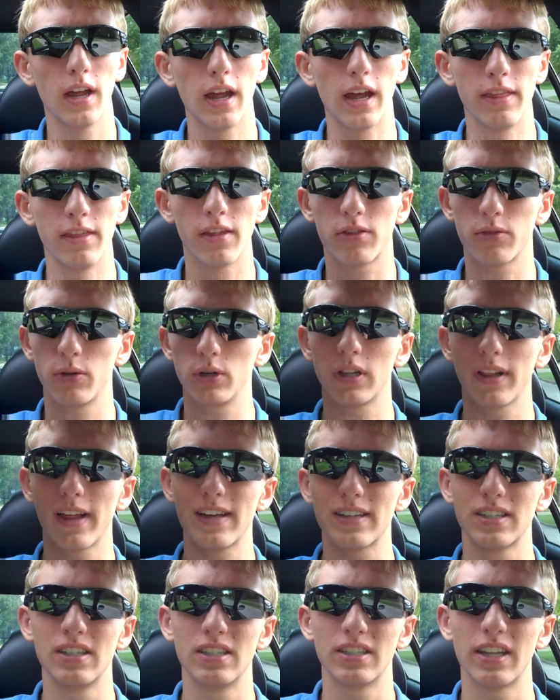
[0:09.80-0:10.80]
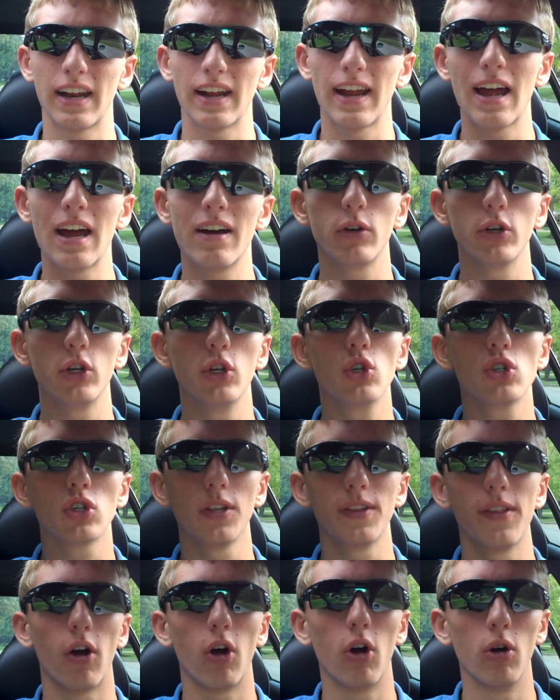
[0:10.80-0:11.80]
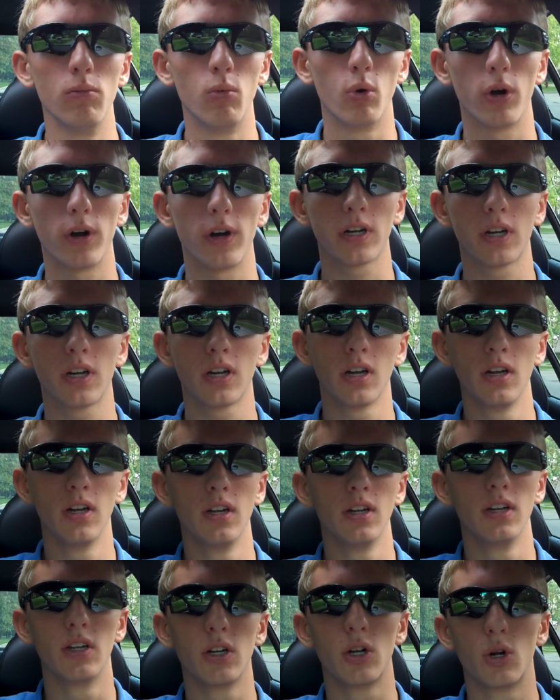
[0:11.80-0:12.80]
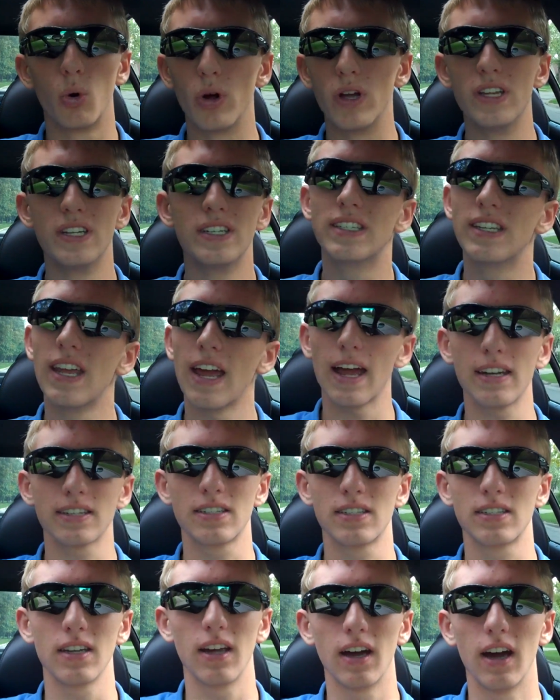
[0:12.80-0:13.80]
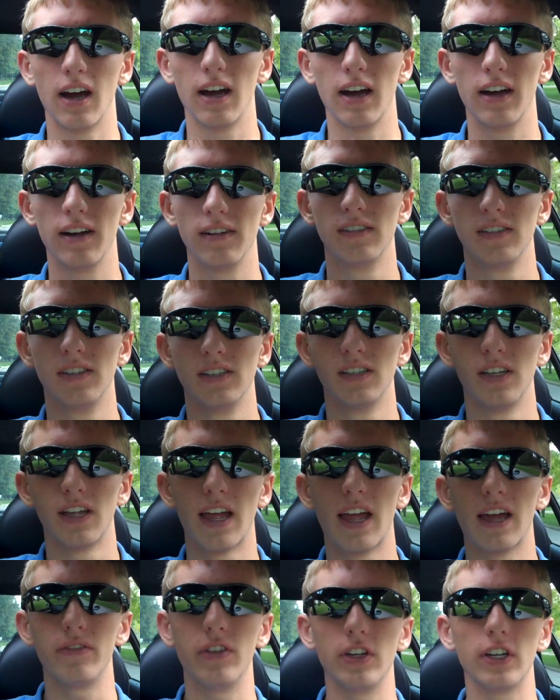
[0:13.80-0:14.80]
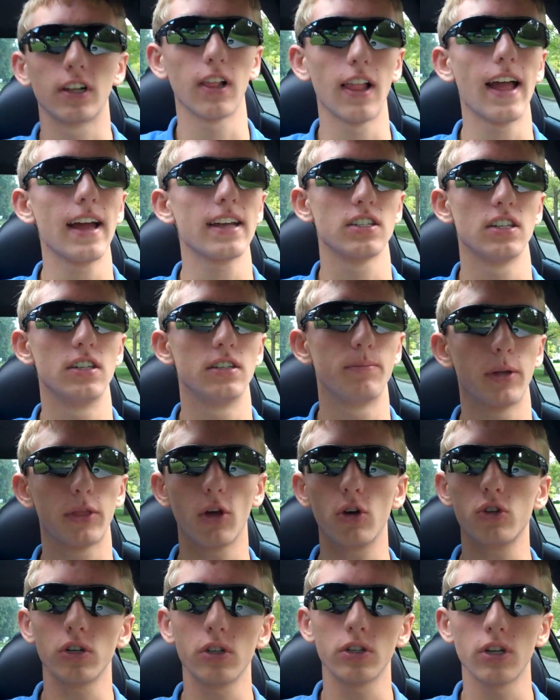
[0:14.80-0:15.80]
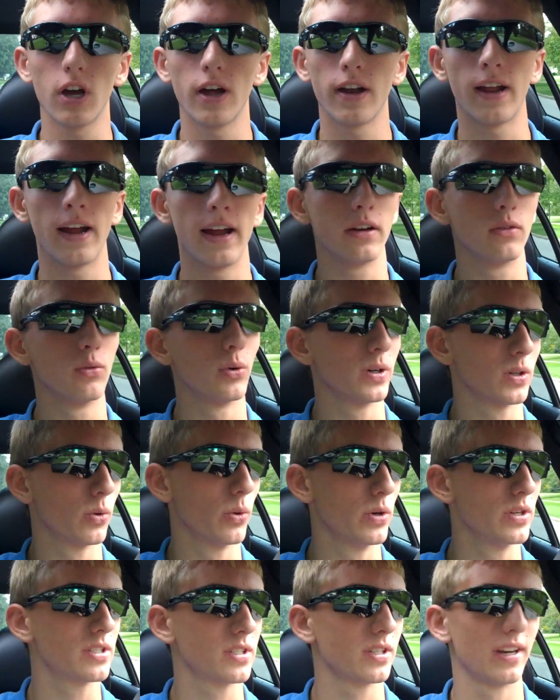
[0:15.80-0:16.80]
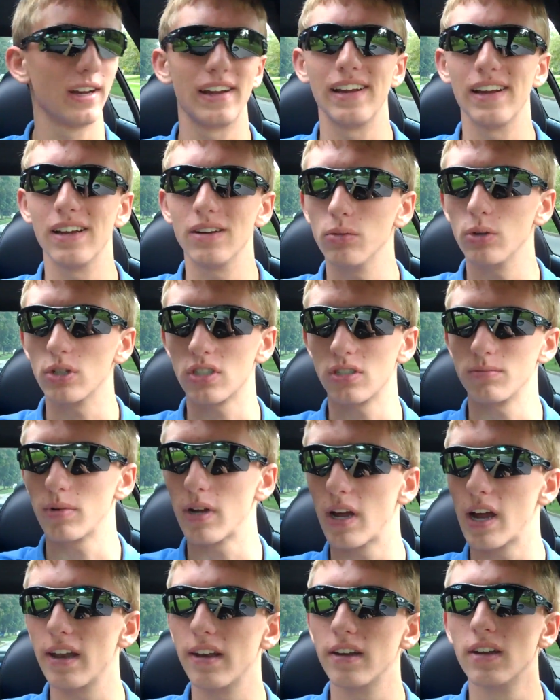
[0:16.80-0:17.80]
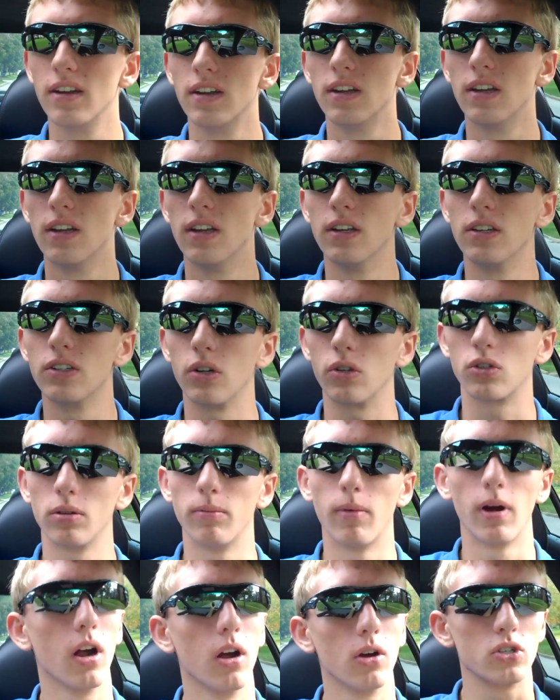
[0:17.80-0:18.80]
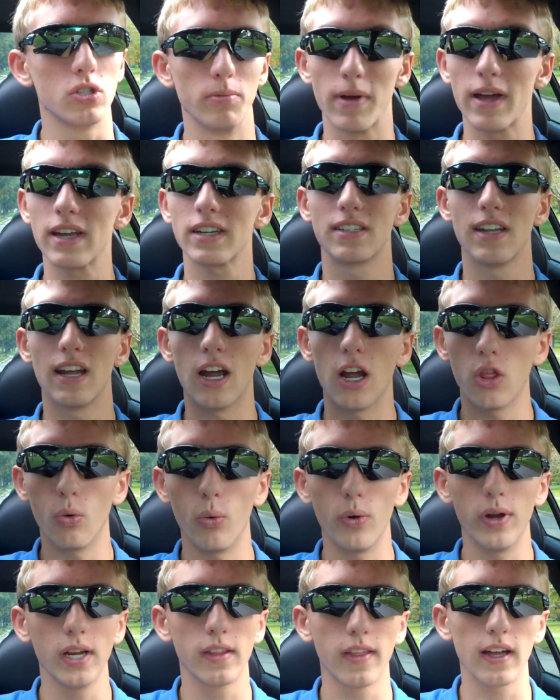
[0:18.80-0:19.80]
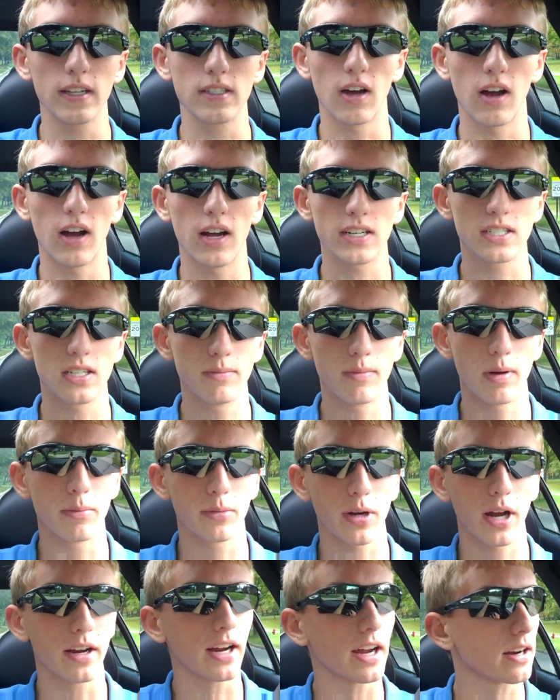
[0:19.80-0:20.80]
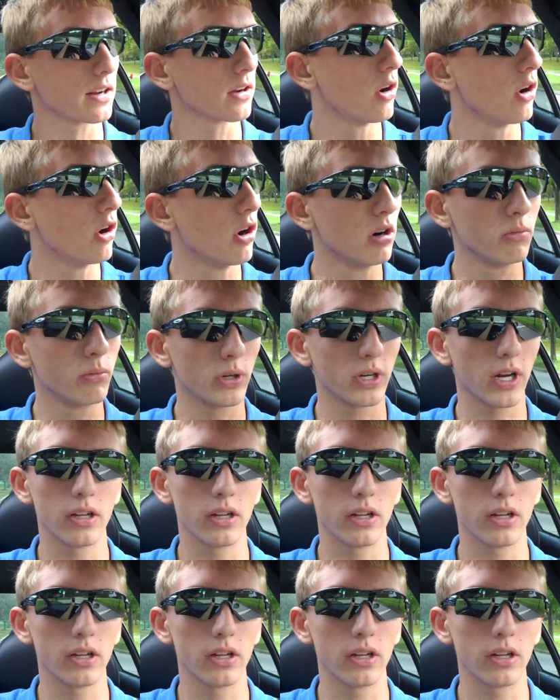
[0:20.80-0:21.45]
and the three classes that I have are usually the homework, quiz, test, uh, heavy classes. But those are done. I had one quiz today and it wasn't bad. So tomorrow is the best day of the week. That's awesome. I'm, I gotta go home. We're